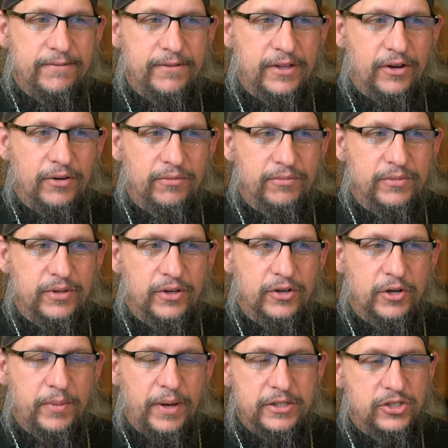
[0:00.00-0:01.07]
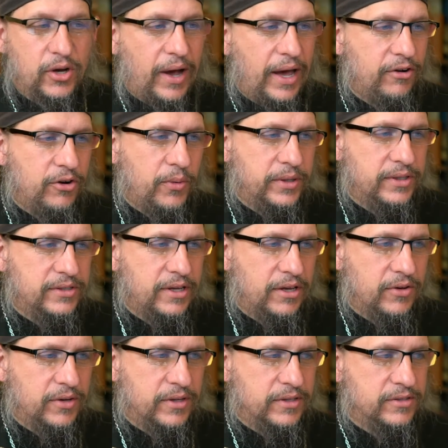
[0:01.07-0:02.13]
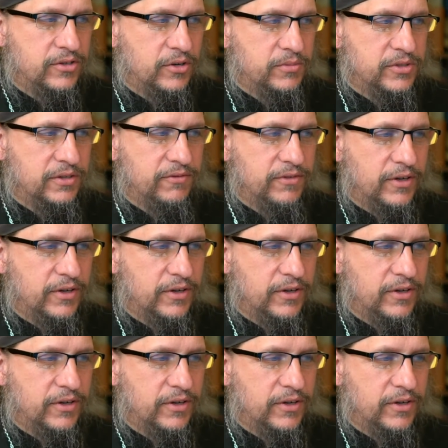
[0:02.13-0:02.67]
they're, they're good about it. So I don't know what to tell you in terms of uh,